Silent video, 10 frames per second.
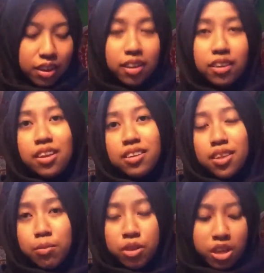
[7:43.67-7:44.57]
A
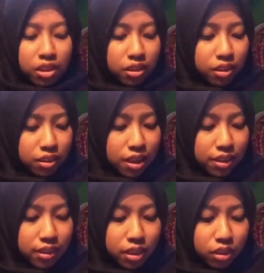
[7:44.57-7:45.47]
testimonial does
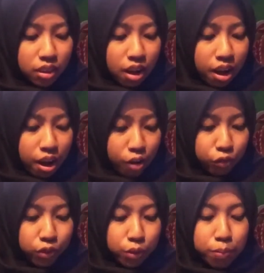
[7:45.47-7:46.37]
not
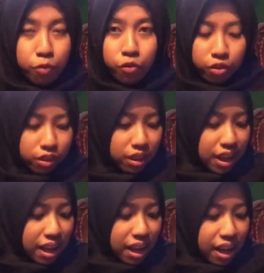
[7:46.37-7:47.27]
have to be full
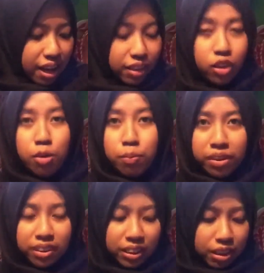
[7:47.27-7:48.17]
and
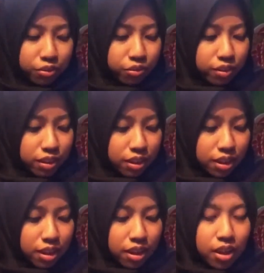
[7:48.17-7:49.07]
comprehensive.
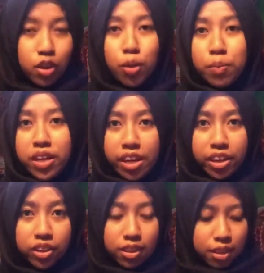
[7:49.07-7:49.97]
The
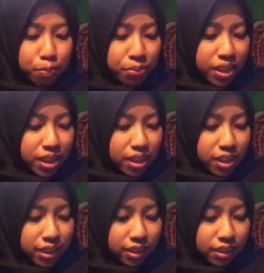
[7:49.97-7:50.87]
obligation
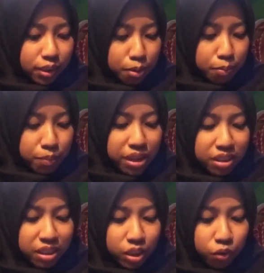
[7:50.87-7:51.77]
is
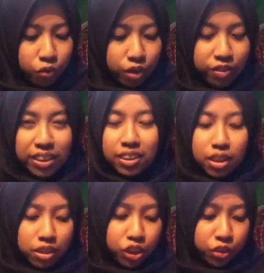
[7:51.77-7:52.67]
merely to provide
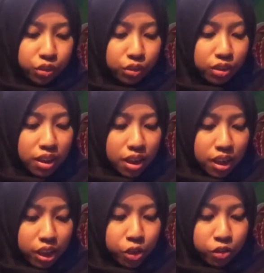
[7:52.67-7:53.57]
a true,
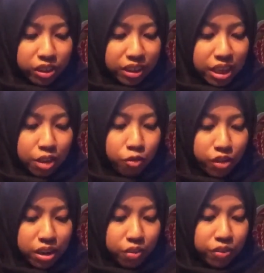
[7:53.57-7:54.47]
accurate, and
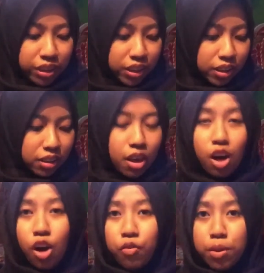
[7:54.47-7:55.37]
fair reflection
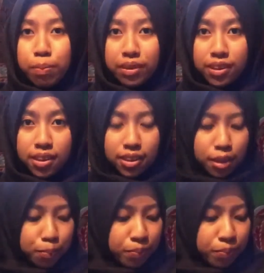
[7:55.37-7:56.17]
of the person